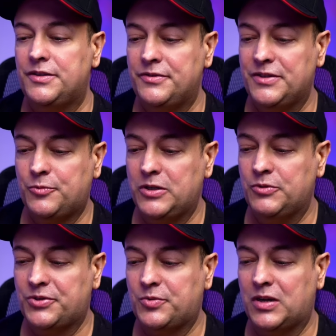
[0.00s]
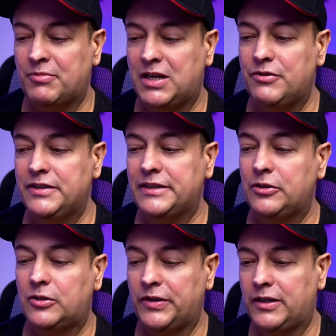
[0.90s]
Series 1, which is what I'm
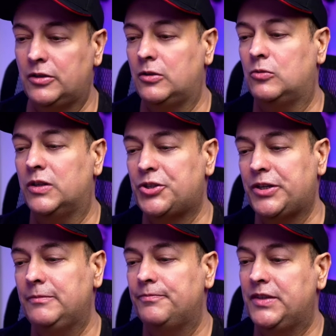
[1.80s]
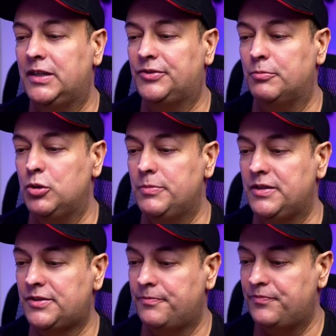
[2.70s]
currently watching at the
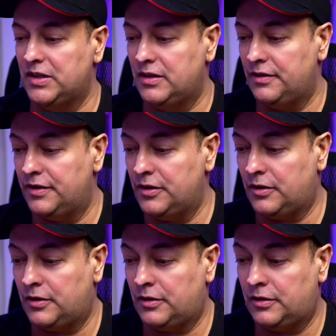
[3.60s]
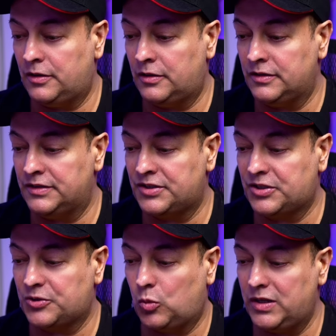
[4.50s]
moment, there are
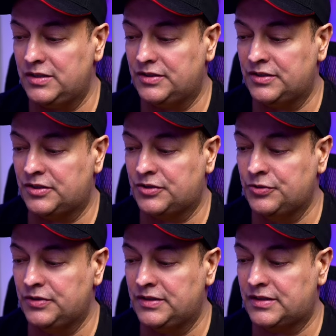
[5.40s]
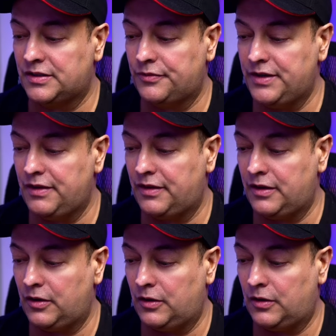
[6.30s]
discs 1, disc 2, disc 3.
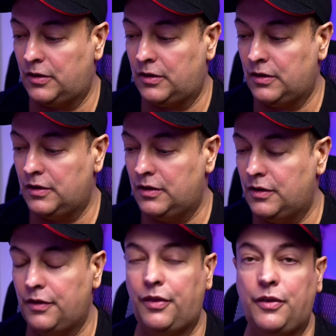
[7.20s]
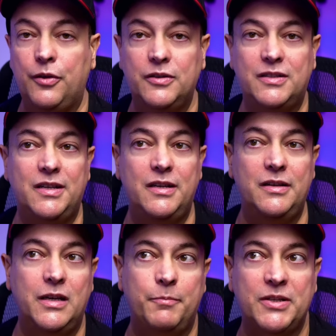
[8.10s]
There are
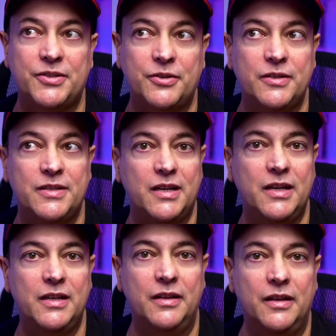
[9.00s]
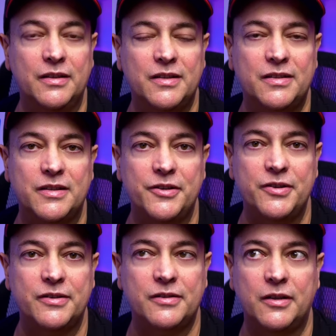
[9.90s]
13 episodes in this
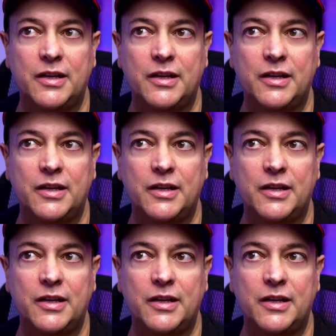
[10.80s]
series.